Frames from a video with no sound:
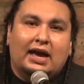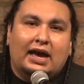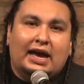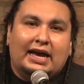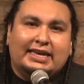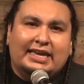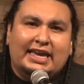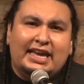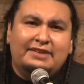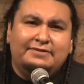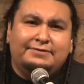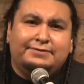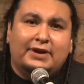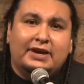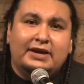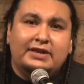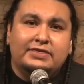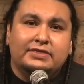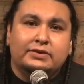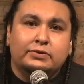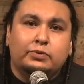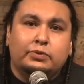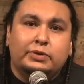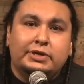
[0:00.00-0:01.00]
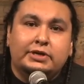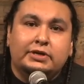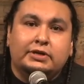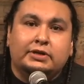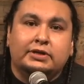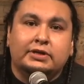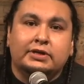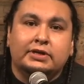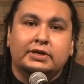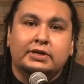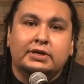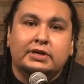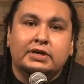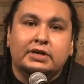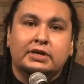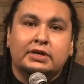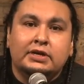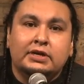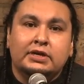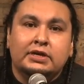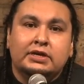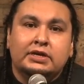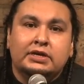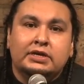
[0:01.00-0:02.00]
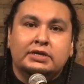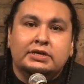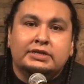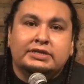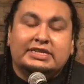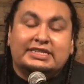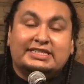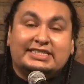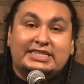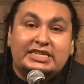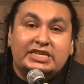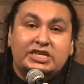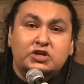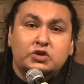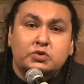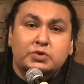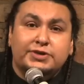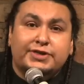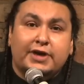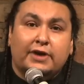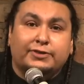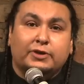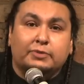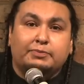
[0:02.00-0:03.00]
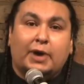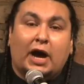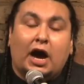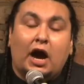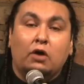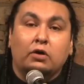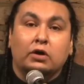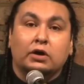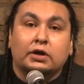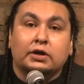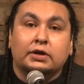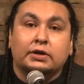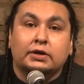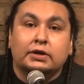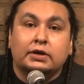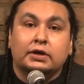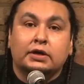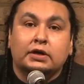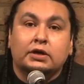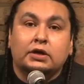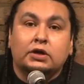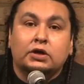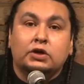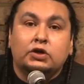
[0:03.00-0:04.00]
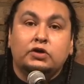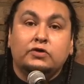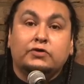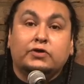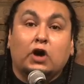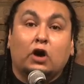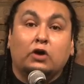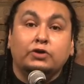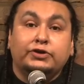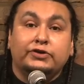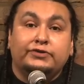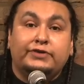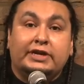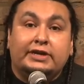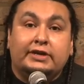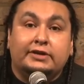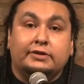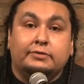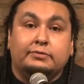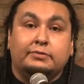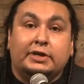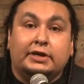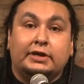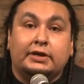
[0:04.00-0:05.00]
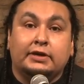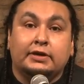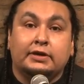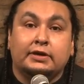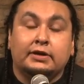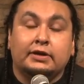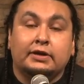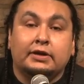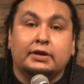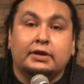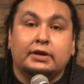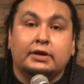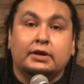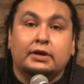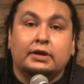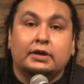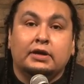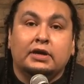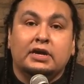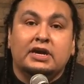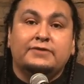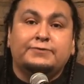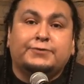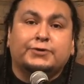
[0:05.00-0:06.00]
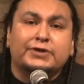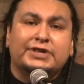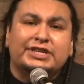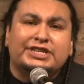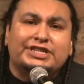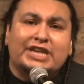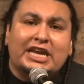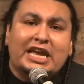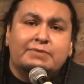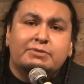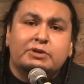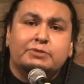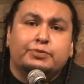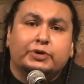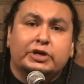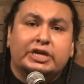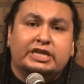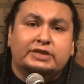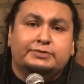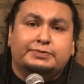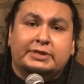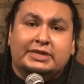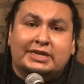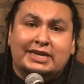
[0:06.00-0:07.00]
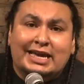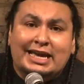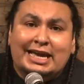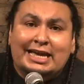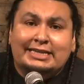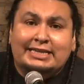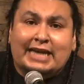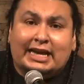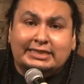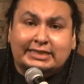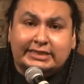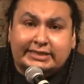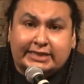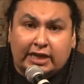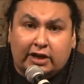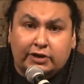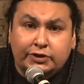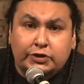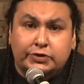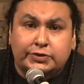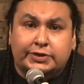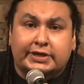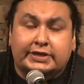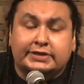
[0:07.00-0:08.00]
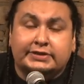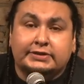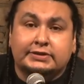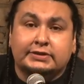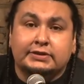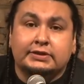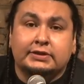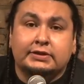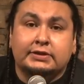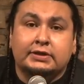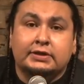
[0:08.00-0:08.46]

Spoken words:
I can't find the will to see you without the power you've cultivated in me. And for the shame it brings me not to tell you this,